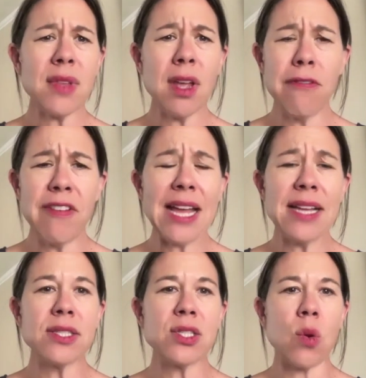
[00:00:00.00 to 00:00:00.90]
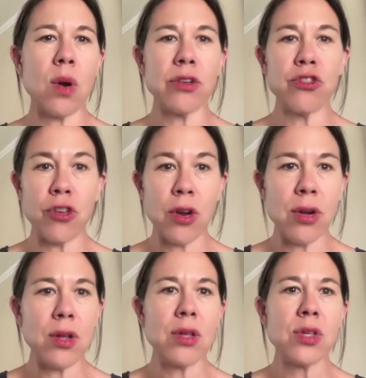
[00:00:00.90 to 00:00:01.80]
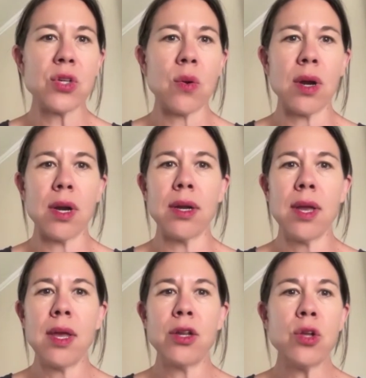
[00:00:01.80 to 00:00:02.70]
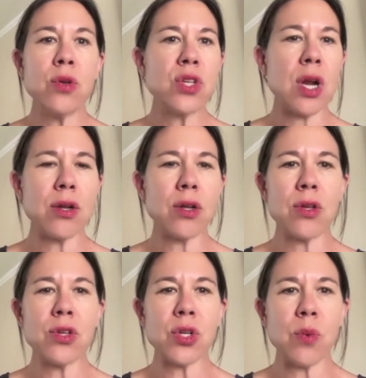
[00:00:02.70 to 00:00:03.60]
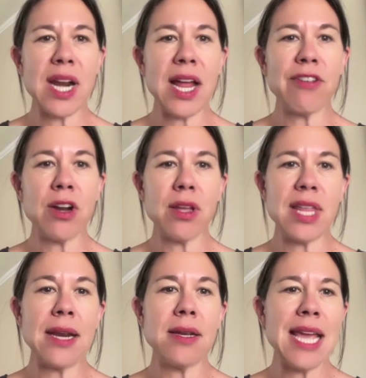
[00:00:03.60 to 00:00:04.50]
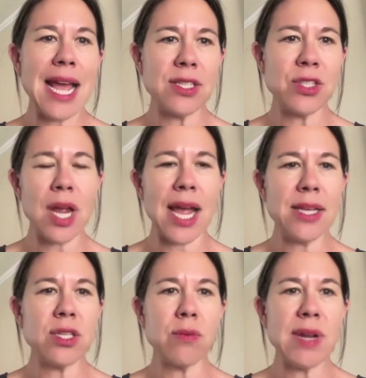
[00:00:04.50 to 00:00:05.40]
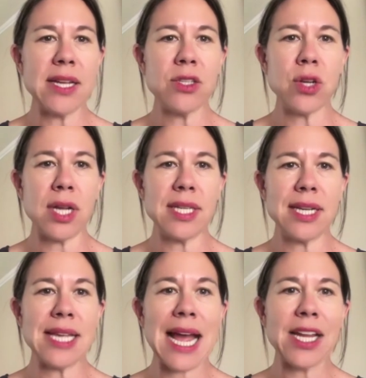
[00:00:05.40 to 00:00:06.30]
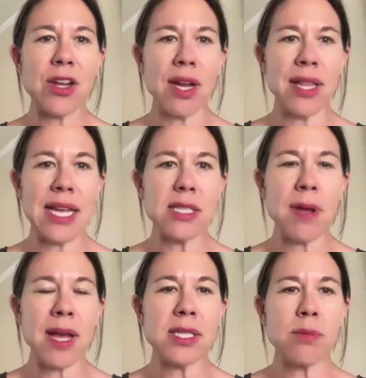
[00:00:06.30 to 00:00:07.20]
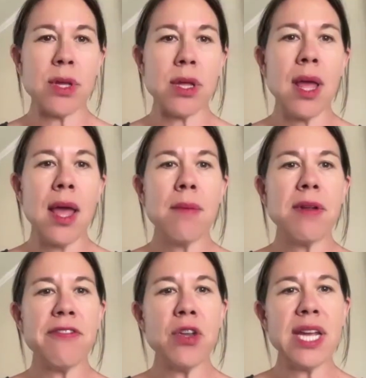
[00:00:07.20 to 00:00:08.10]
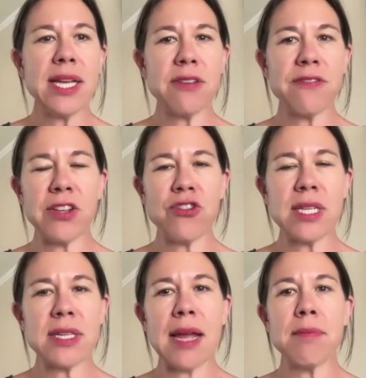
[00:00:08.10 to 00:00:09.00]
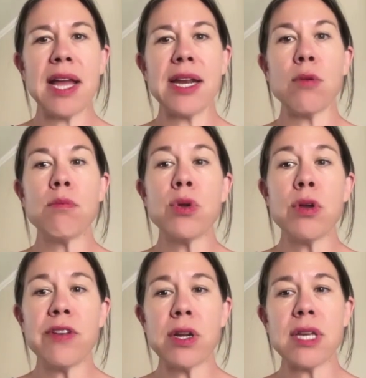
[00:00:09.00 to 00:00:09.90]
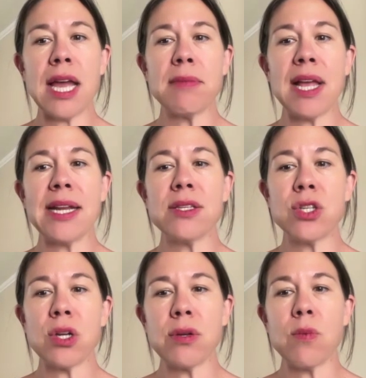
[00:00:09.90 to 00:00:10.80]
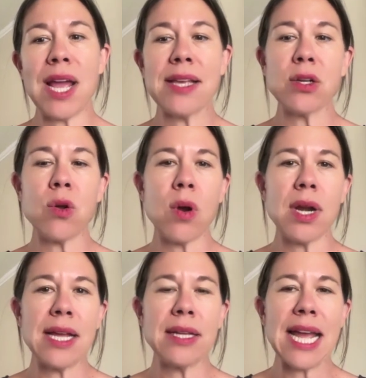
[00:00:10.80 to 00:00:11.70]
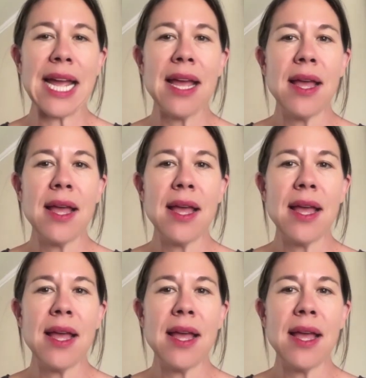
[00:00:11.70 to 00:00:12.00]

events or journals or news articles or whatever, then yes, try to reconstruct it as accurately as possible. But if you need to fudge the timeline or move your timeline in certain ways accordingly,